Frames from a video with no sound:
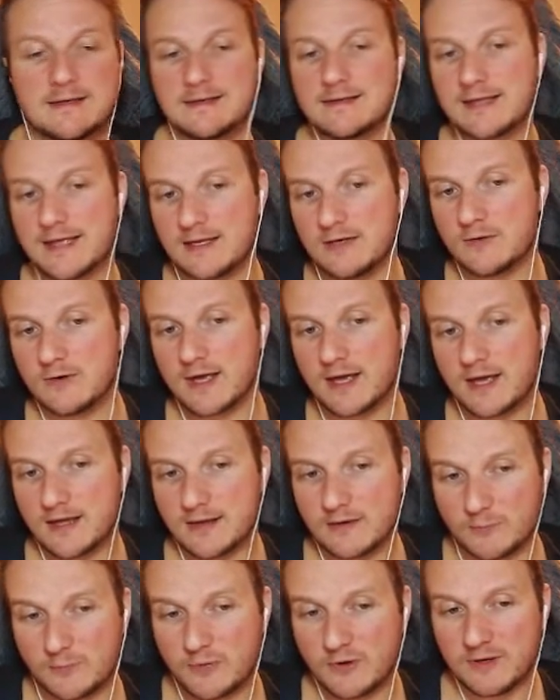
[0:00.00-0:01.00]
then you
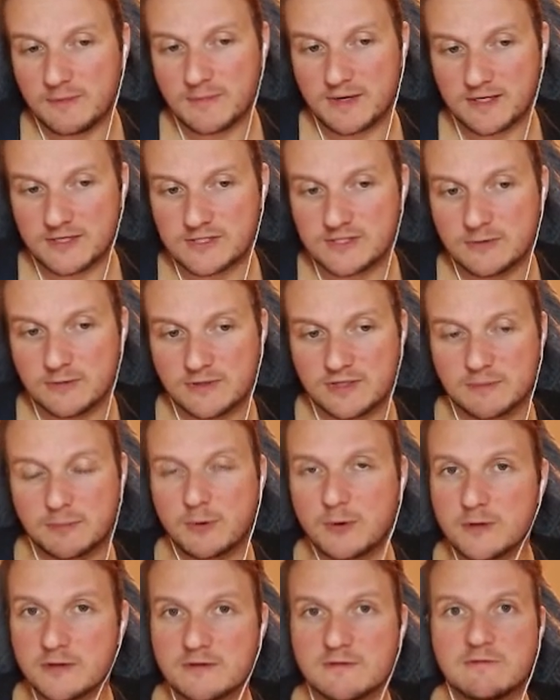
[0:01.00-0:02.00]
can pretty much use the
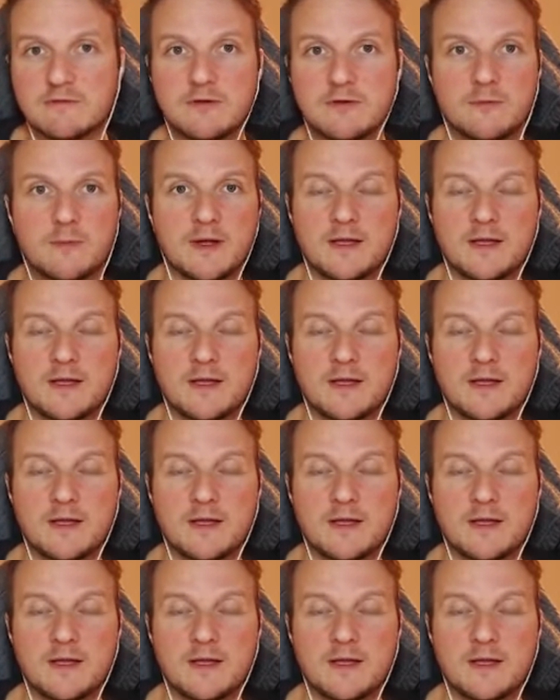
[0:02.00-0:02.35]
Poison Fume